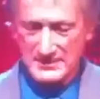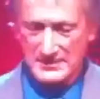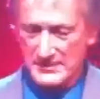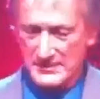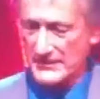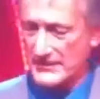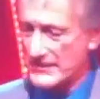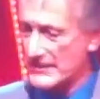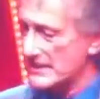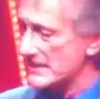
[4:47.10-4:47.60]

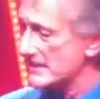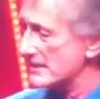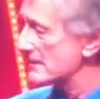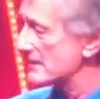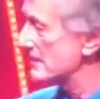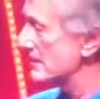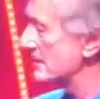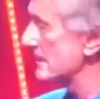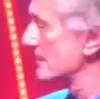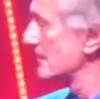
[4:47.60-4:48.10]
on this
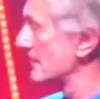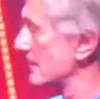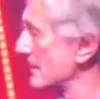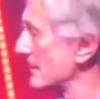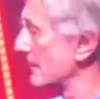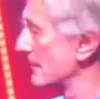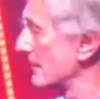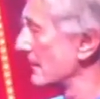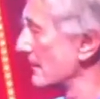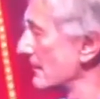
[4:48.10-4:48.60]

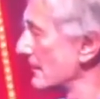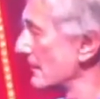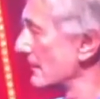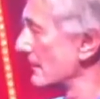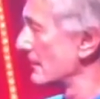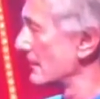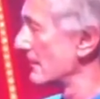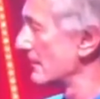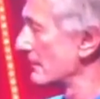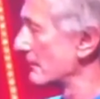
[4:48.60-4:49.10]

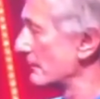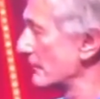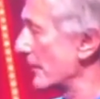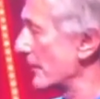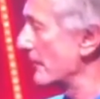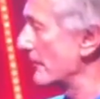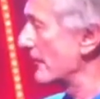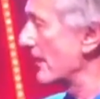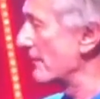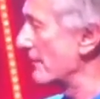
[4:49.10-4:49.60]

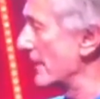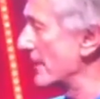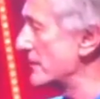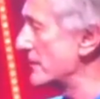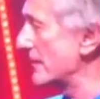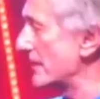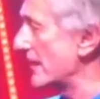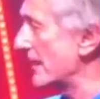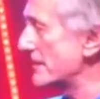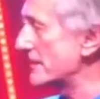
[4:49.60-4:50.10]
program,
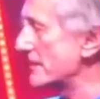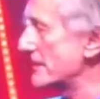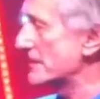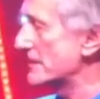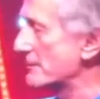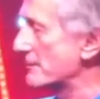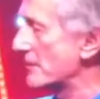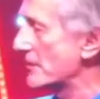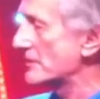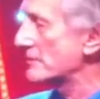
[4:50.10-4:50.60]
education is the
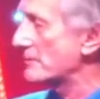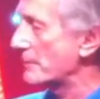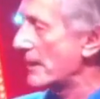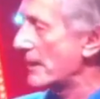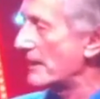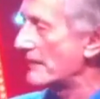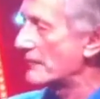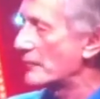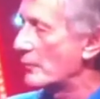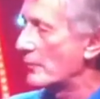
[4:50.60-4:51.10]
most
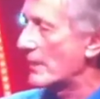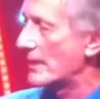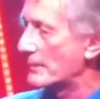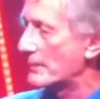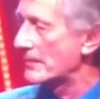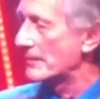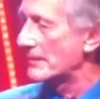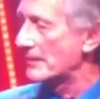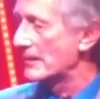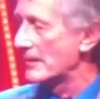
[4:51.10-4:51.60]
powerful
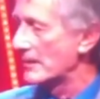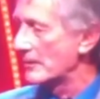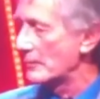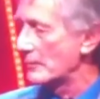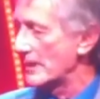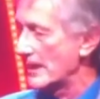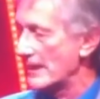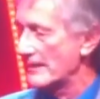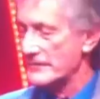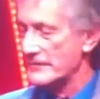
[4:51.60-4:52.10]
weapon we
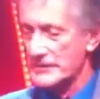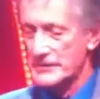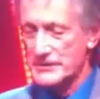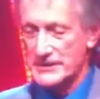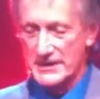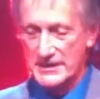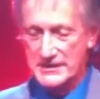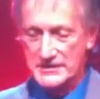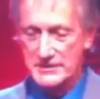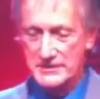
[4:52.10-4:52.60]
have to
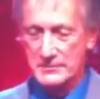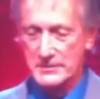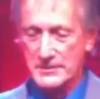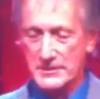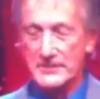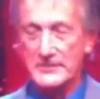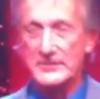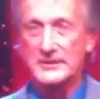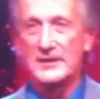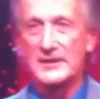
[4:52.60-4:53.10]
change the
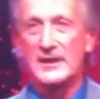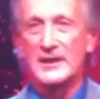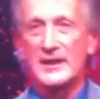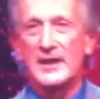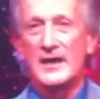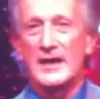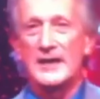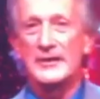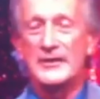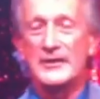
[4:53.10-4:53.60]
world.
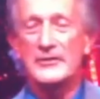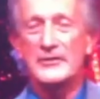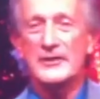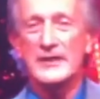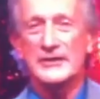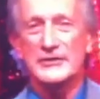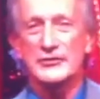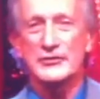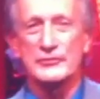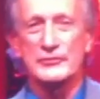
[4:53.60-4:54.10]
I know
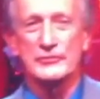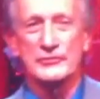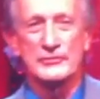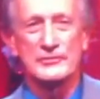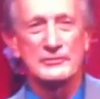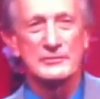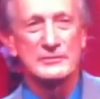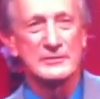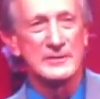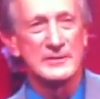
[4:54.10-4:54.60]
that's true.
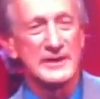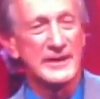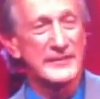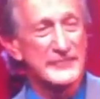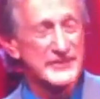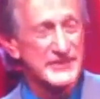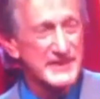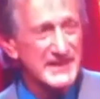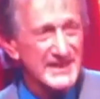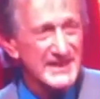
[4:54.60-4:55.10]
I've
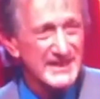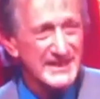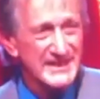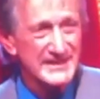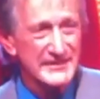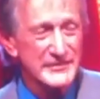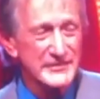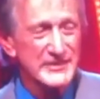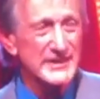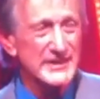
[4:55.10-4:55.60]
seen it.
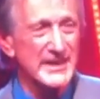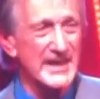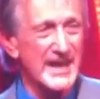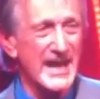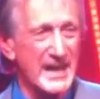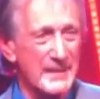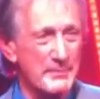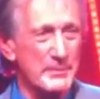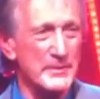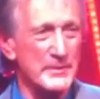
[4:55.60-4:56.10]
I've seen it
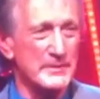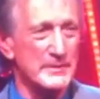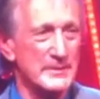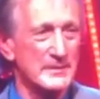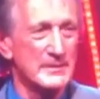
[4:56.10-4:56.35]
happen.